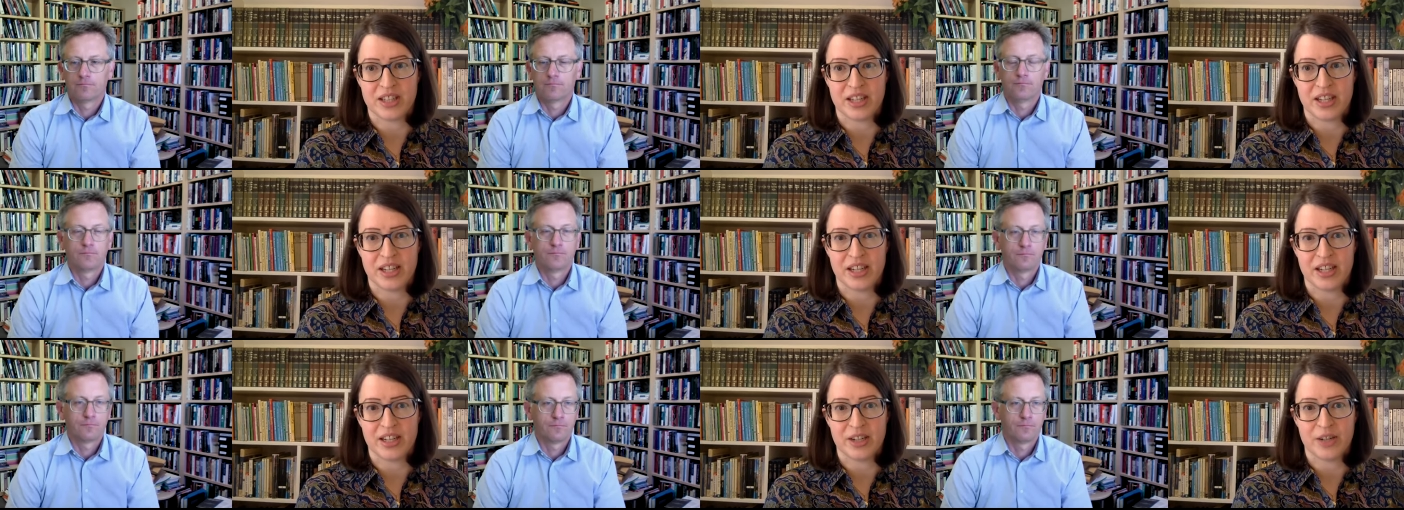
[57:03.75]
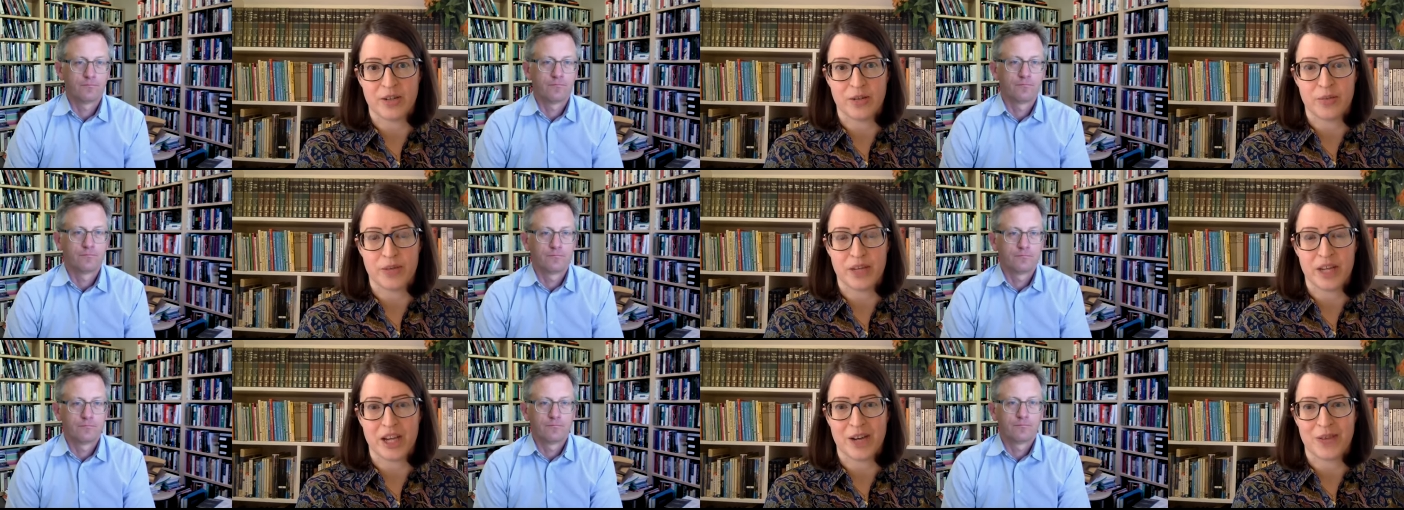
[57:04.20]
Speaker 1: and it
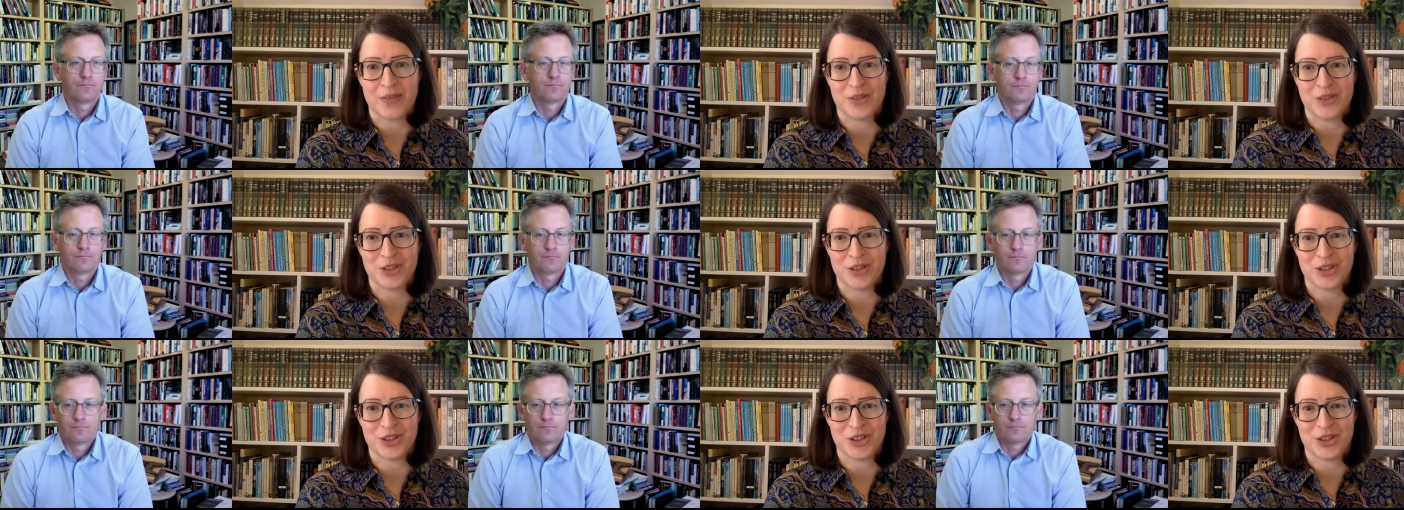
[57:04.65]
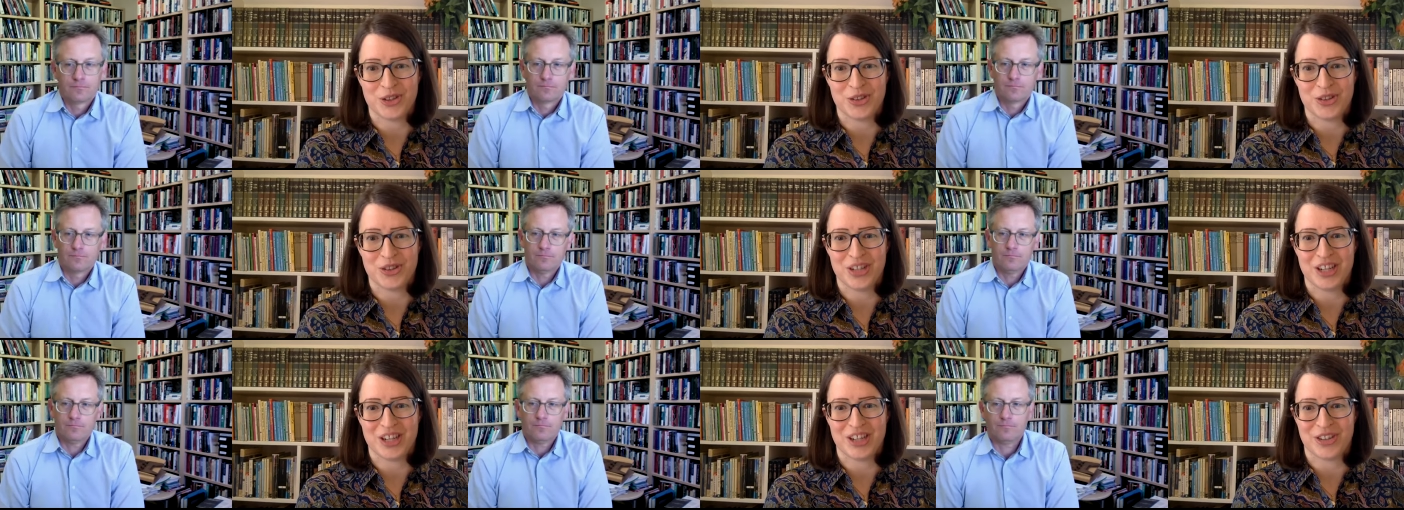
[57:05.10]
would be helpful
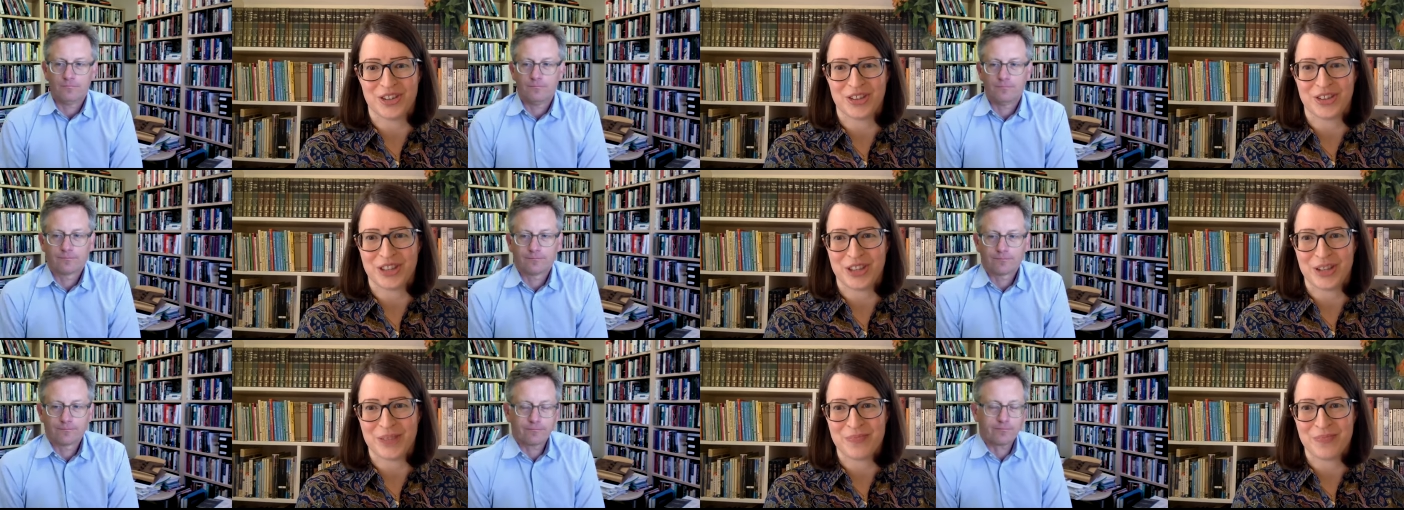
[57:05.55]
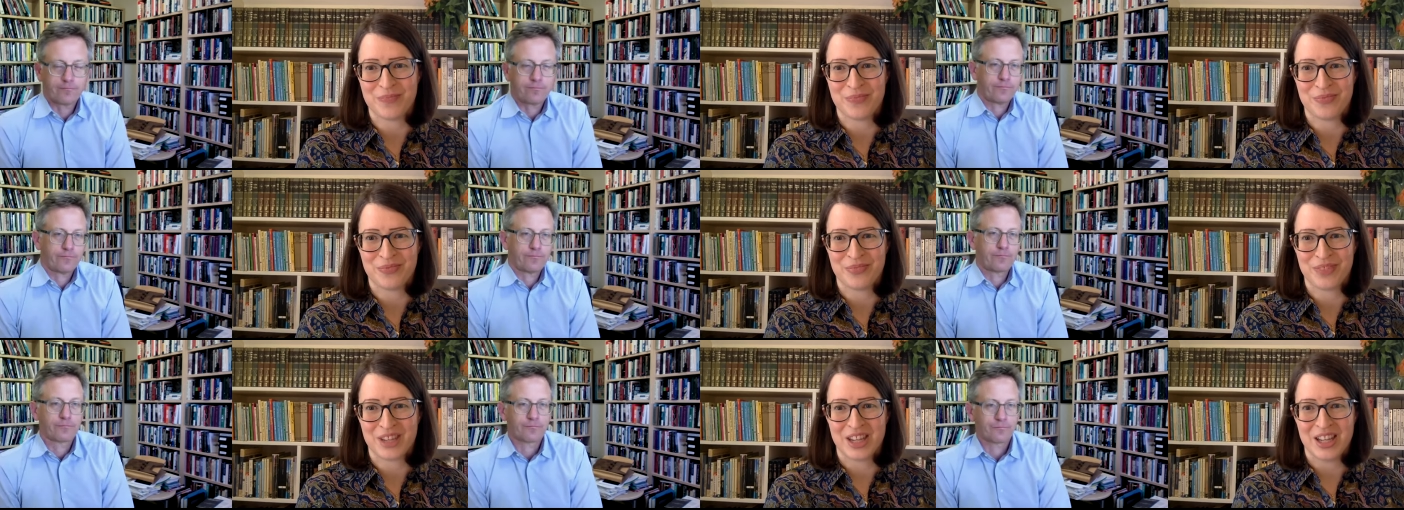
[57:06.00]
to unearth them.
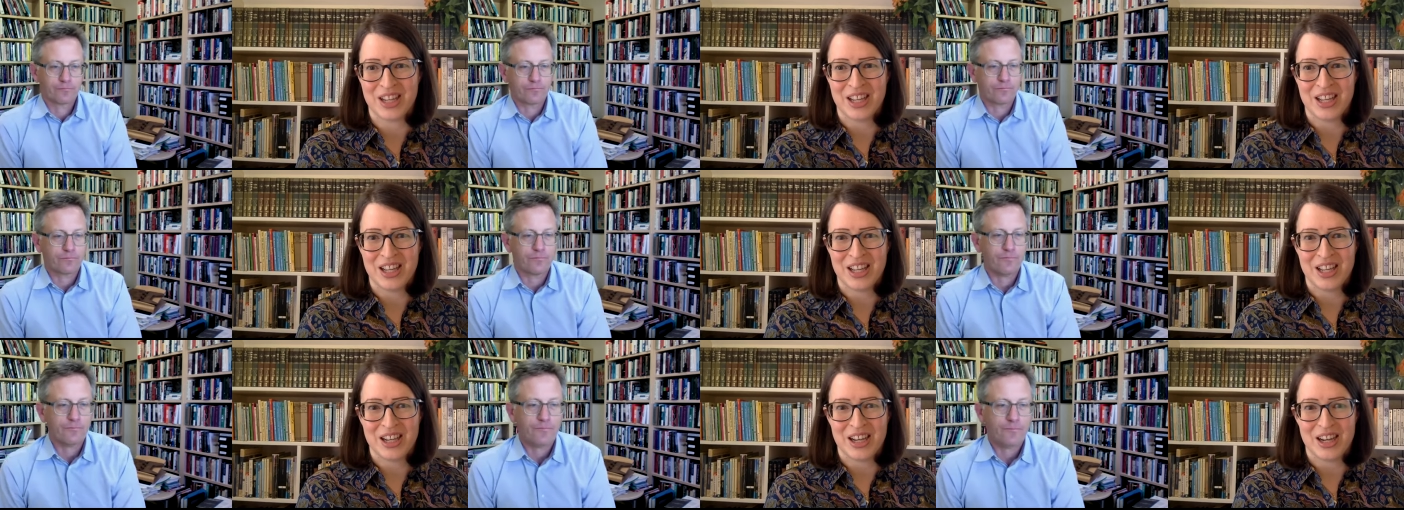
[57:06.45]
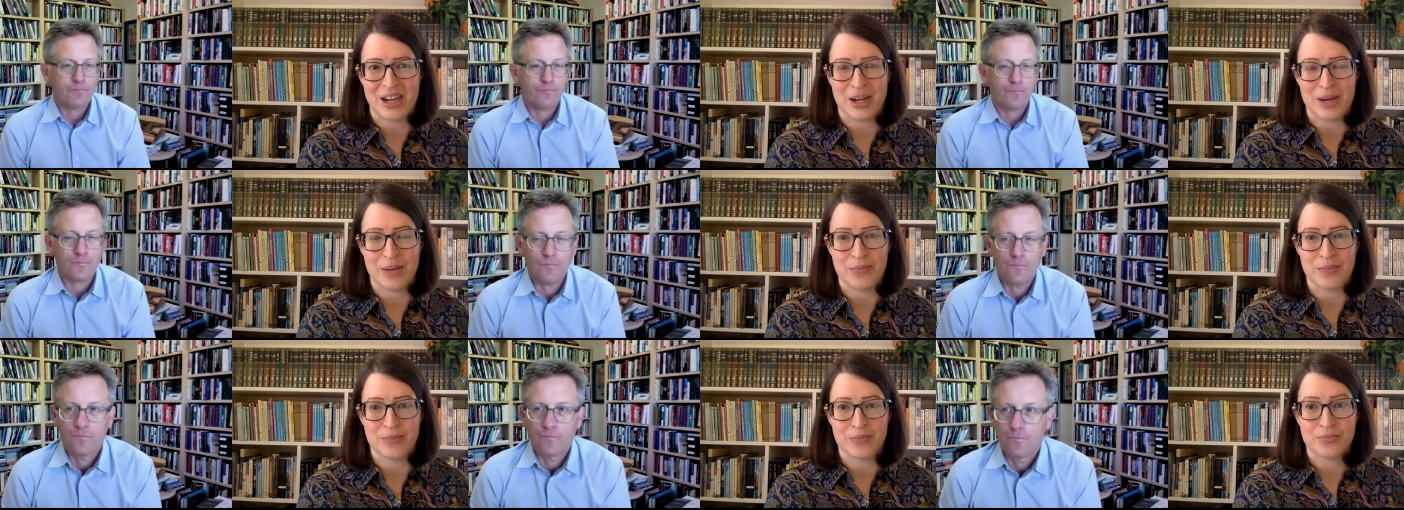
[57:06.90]

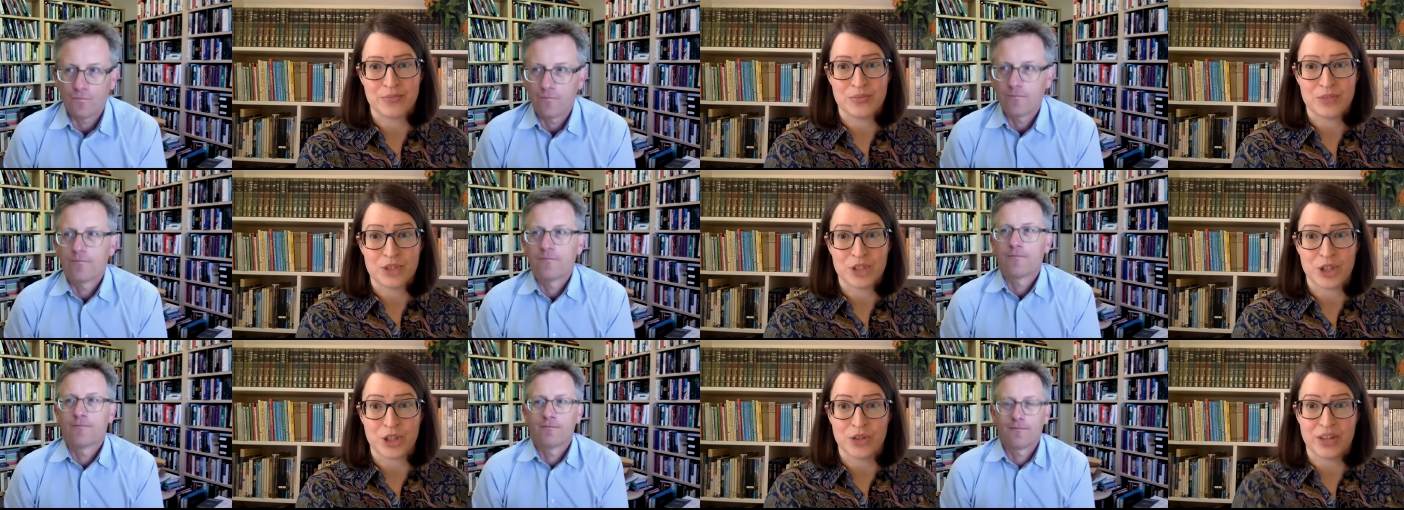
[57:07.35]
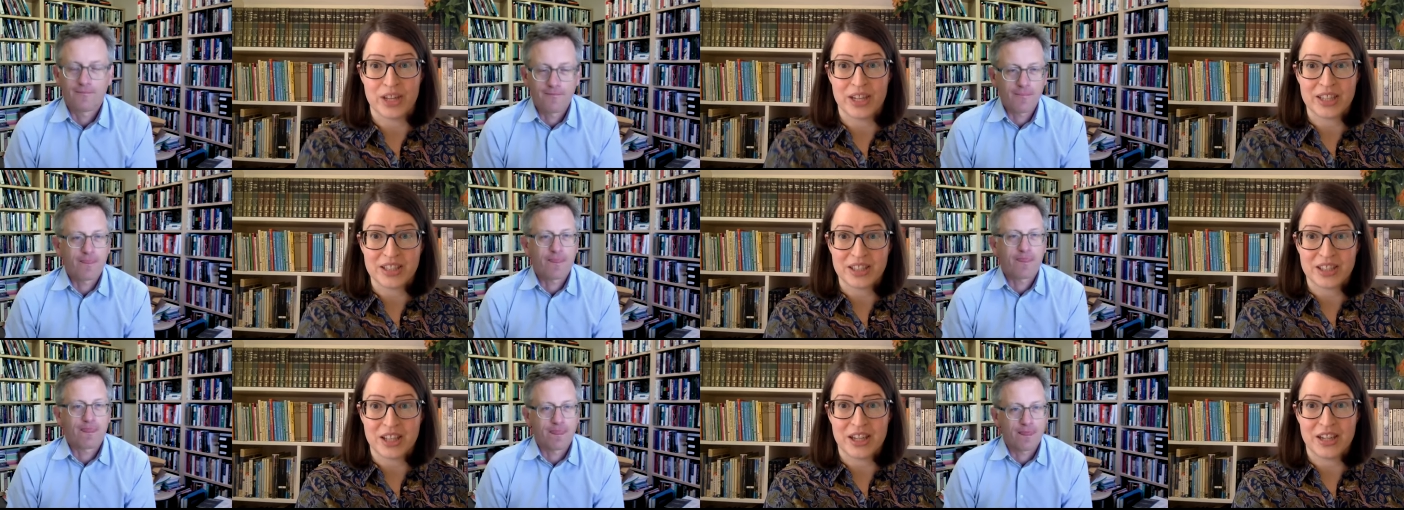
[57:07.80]
So
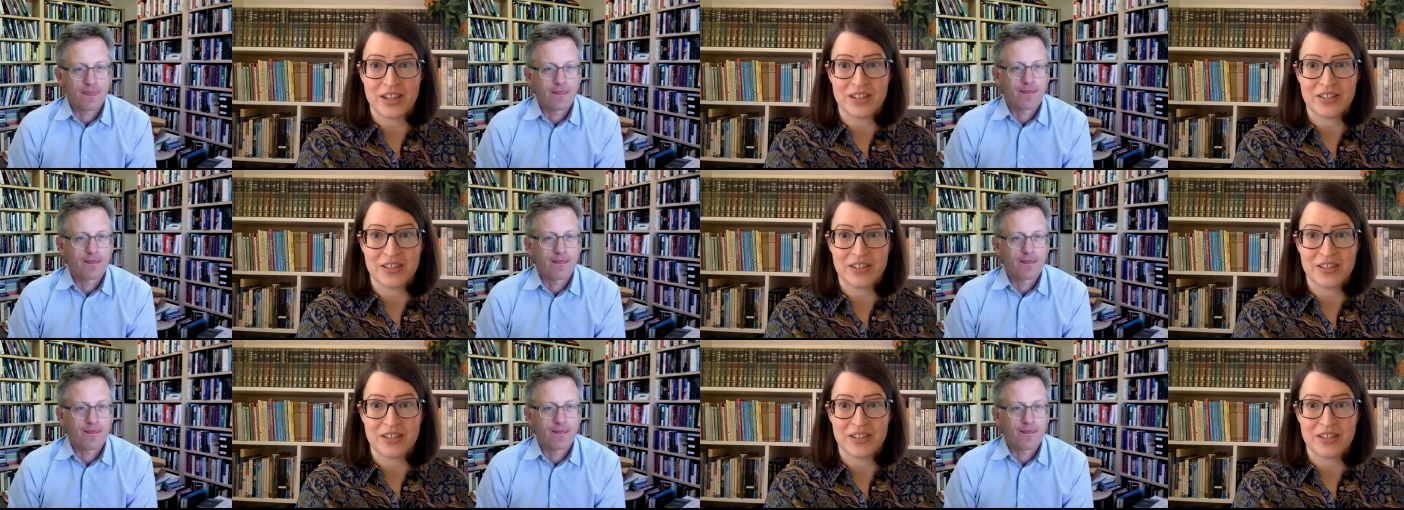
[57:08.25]
thanks a lot